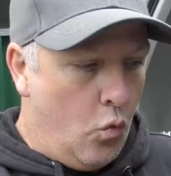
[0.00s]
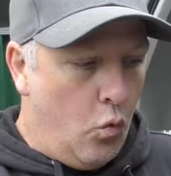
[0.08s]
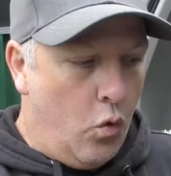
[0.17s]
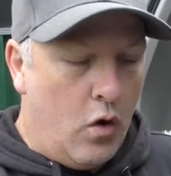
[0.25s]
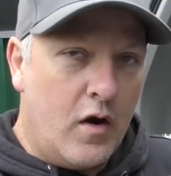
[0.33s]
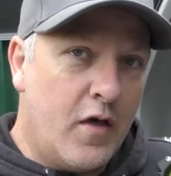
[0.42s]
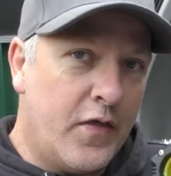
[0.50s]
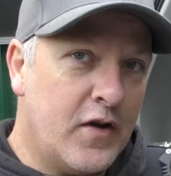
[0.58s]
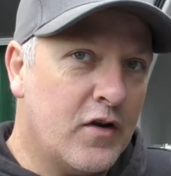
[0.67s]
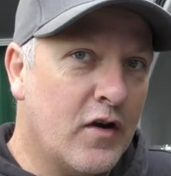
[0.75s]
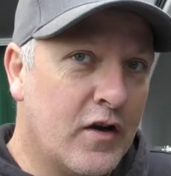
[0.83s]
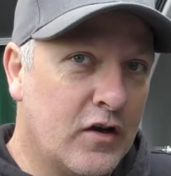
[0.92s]
what I
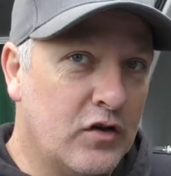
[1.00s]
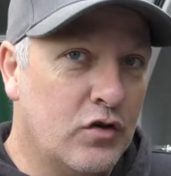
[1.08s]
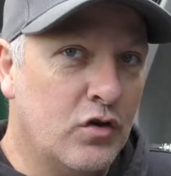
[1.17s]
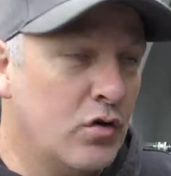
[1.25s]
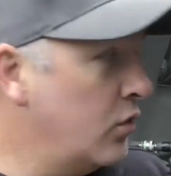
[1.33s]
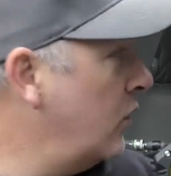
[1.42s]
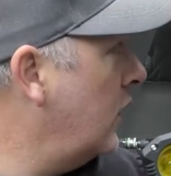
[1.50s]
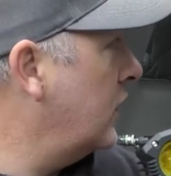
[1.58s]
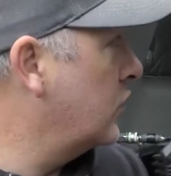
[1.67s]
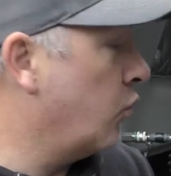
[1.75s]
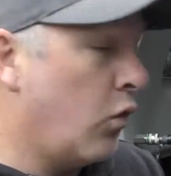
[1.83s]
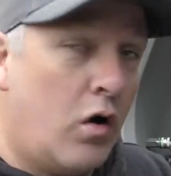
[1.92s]
think I can do
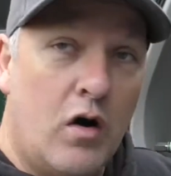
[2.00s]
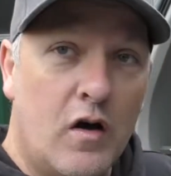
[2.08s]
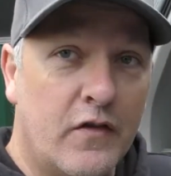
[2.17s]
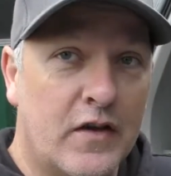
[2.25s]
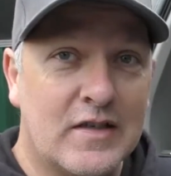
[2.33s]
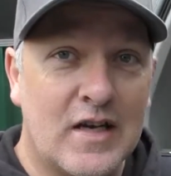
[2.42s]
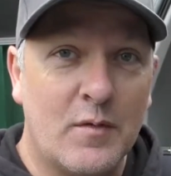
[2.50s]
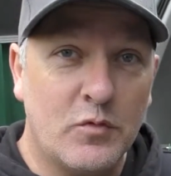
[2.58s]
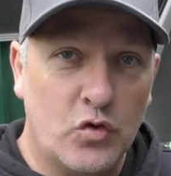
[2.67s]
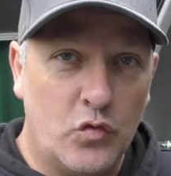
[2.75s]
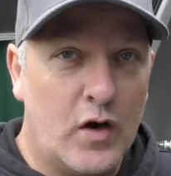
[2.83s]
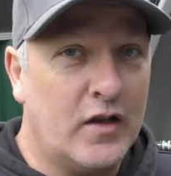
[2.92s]
is wire these up
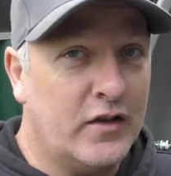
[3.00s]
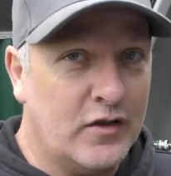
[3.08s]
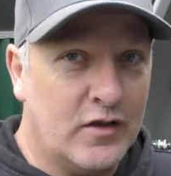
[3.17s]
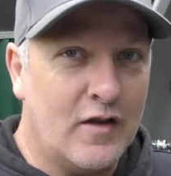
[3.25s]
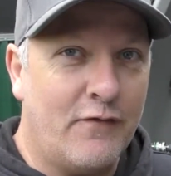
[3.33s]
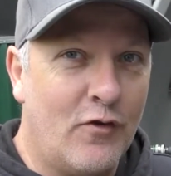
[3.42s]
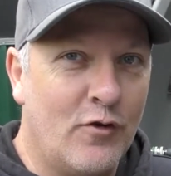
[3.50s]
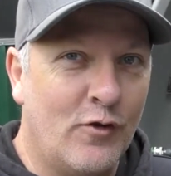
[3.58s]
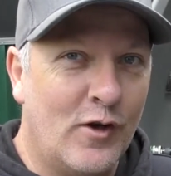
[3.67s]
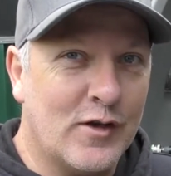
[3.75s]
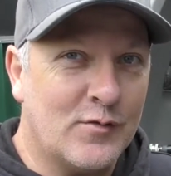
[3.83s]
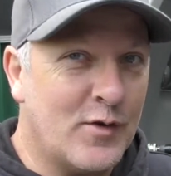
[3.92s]
directly to that fog
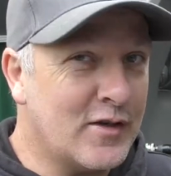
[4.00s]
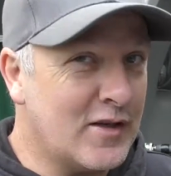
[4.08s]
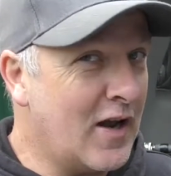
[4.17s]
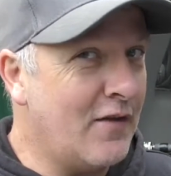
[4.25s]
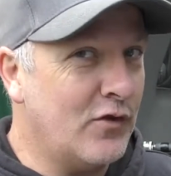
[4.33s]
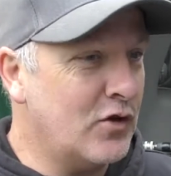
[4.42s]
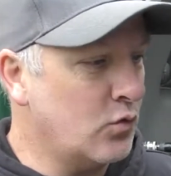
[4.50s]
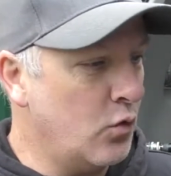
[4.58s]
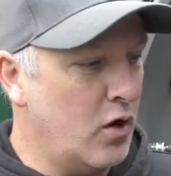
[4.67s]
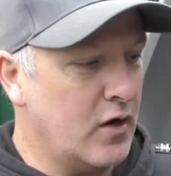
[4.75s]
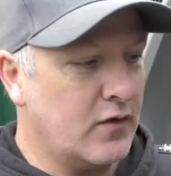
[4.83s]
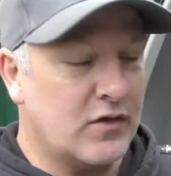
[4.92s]
light switch and have these
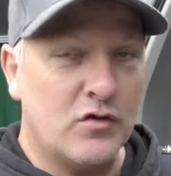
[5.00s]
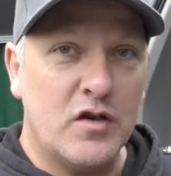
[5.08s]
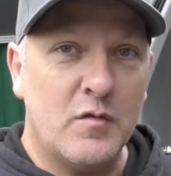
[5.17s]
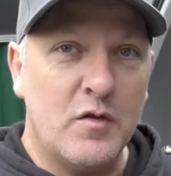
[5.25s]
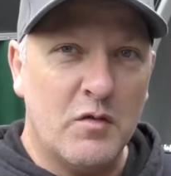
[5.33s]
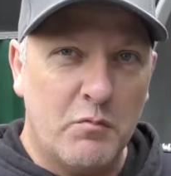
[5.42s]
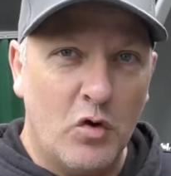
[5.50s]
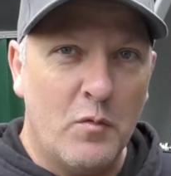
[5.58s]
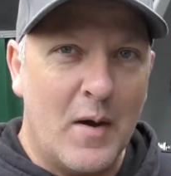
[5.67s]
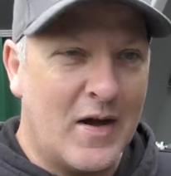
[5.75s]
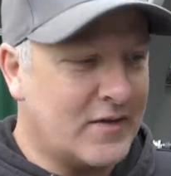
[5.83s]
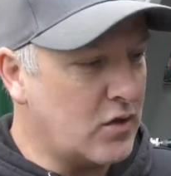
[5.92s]
work. They're still going to be on the bull
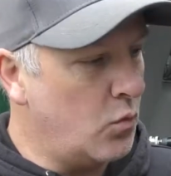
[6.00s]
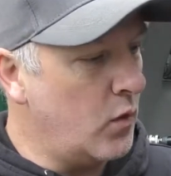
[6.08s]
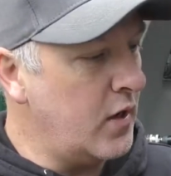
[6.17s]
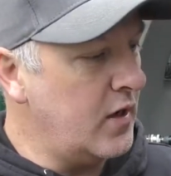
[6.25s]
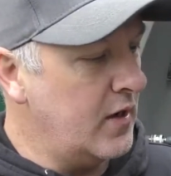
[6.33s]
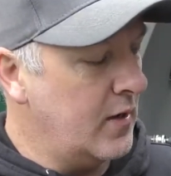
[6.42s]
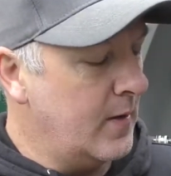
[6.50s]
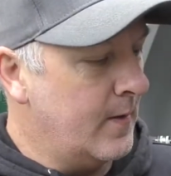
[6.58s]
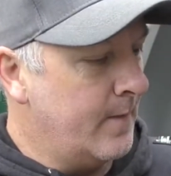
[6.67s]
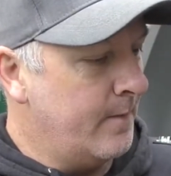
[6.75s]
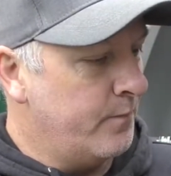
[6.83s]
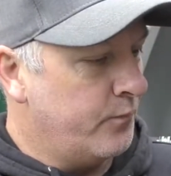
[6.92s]
bar somewhere.
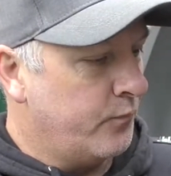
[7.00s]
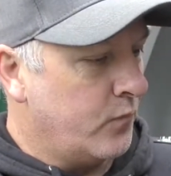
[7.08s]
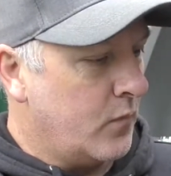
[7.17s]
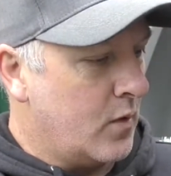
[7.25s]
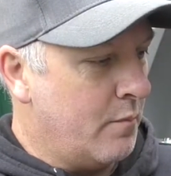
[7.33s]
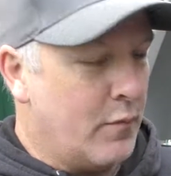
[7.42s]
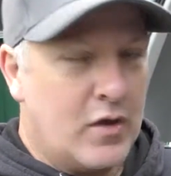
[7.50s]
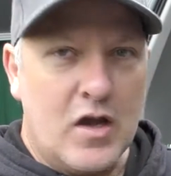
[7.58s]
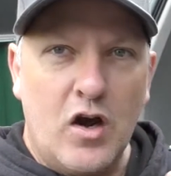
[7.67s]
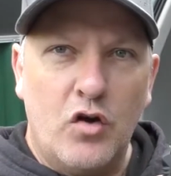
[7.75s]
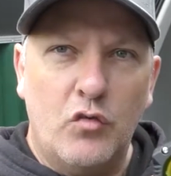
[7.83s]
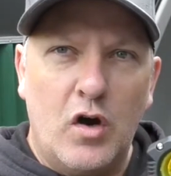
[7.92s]
But
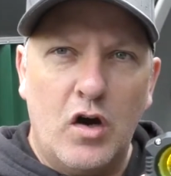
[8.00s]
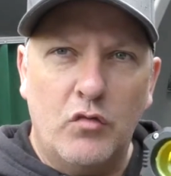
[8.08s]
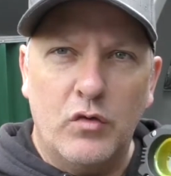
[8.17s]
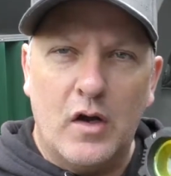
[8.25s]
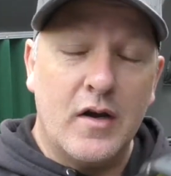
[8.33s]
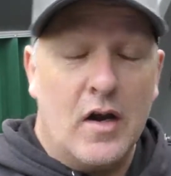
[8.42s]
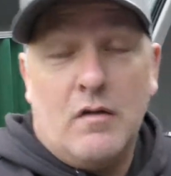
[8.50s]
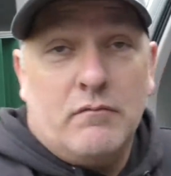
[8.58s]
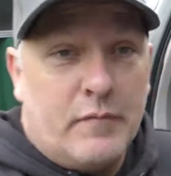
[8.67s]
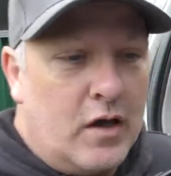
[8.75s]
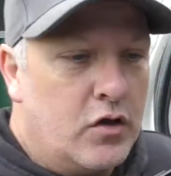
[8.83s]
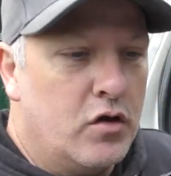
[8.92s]
yeah, I don't know
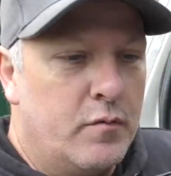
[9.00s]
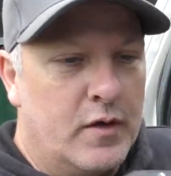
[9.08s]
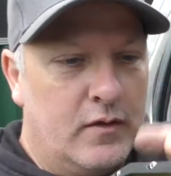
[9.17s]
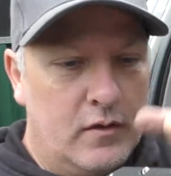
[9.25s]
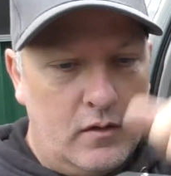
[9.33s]
about you, but